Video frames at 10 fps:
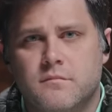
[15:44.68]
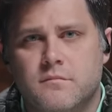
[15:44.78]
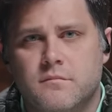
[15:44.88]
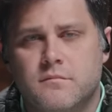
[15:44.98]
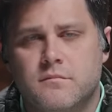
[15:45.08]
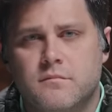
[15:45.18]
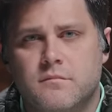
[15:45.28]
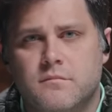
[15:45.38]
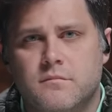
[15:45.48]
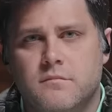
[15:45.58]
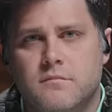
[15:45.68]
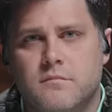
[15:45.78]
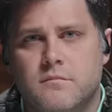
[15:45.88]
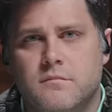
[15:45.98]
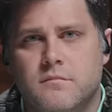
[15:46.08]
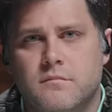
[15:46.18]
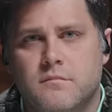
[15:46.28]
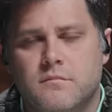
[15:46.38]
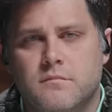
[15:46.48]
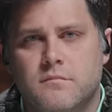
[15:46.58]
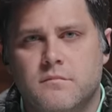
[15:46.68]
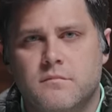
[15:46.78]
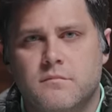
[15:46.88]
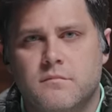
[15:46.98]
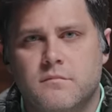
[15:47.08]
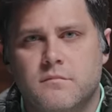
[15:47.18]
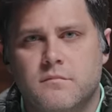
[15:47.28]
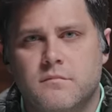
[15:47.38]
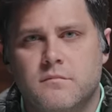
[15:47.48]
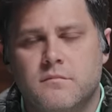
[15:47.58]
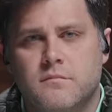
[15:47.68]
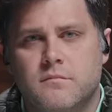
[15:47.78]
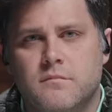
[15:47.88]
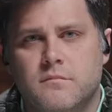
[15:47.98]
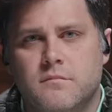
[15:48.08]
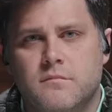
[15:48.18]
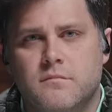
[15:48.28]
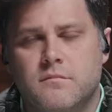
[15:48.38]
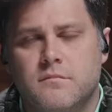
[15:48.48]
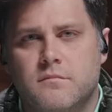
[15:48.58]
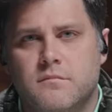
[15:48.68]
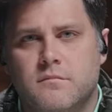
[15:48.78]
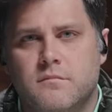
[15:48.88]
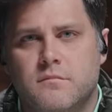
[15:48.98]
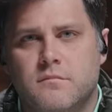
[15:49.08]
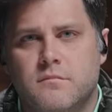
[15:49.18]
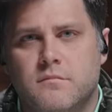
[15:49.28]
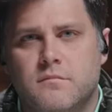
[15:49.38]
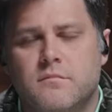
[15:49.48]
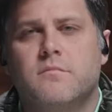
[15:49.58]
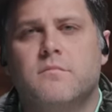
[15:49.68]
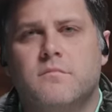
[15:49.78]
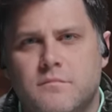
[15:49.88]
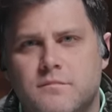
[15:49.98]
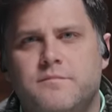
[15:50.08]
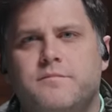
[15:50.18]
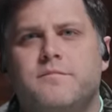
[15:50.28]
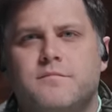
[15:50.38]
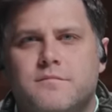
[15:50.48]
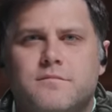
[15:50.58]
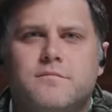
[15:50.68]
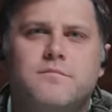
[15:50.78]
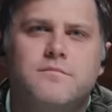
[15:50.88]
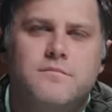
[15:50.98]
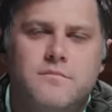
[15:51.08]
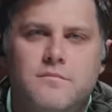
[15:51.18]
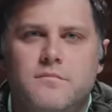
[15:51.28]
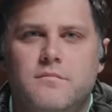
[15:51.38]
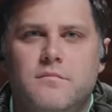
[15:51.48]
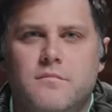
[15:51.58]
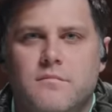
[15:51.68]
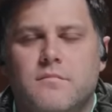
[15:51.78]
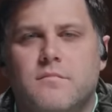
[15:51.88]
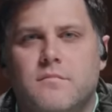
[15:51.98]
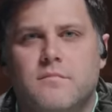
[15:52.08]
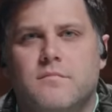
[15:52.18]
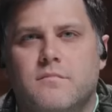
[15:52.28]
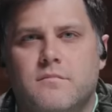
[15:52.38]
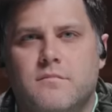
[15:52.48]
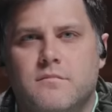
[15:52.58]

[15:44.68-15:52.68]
(not speaking)